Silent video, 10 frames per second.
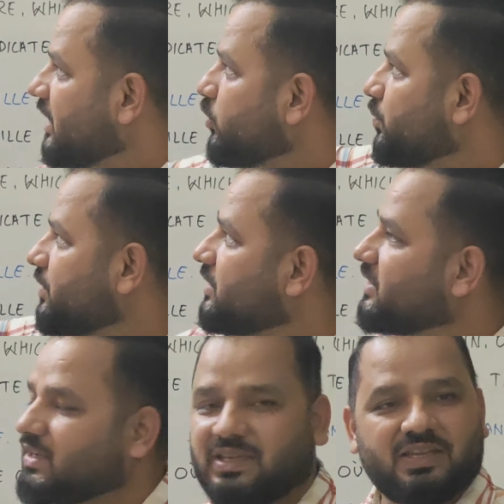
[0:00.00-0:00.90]
I hope
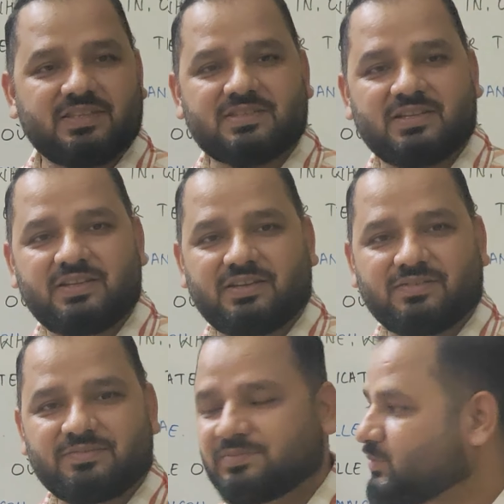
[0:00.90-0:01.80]
qui is
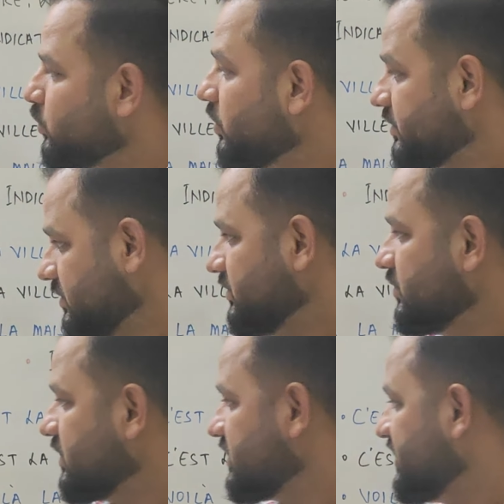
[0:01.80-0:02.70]
clear, or
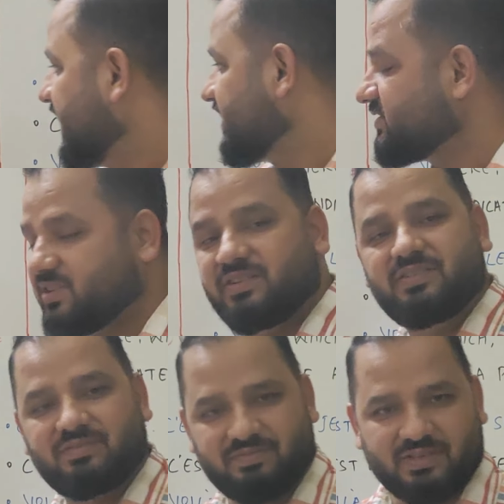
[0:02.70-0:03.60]
you can say that is
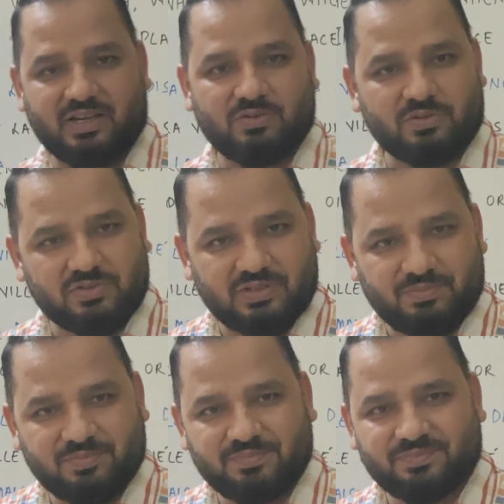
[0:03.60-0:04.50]
red. That is also
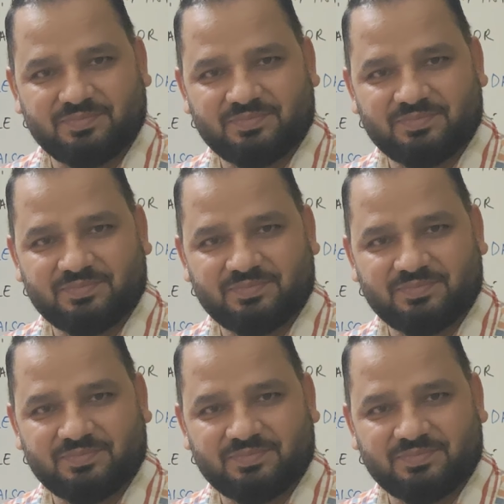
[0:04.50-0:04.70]
same.